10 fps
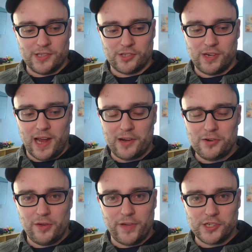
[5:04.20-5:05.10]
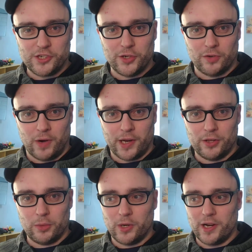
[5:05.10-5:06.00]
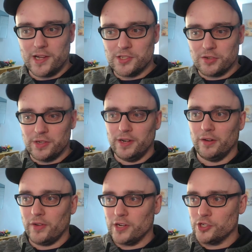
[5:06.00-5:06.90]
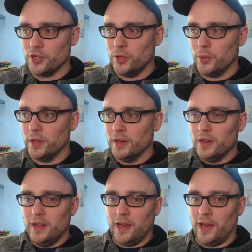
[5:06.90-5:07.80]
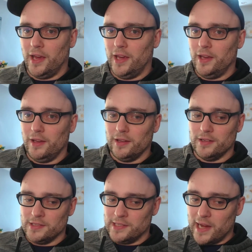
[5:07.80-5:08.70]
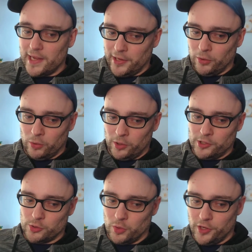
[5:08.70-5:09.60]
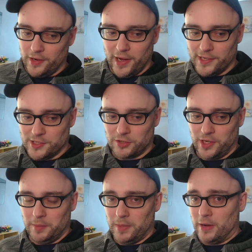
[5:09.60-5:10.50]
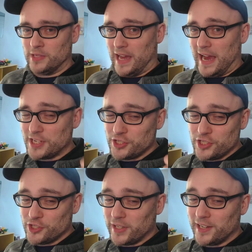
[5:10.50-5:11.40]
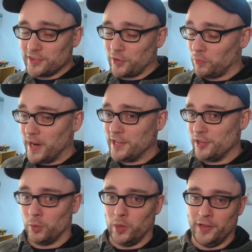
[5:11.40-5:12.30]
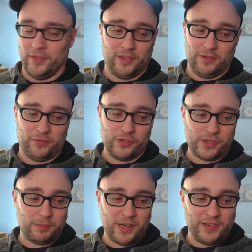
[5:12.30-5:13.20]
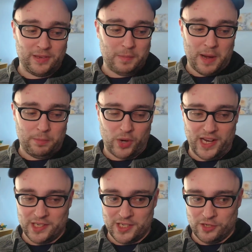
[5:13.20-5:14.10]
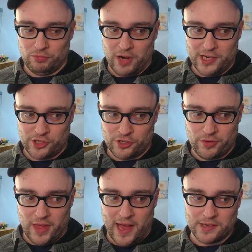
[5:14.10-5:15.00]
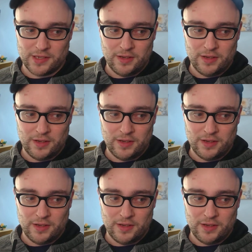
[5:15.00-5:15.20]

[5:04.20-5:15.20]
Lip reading: screen. I don't know if I showed a regular one on screen or if I showed a Diet Orange one on screen, but I was actually drinking the regular ones, and for some reason my brain didn't register that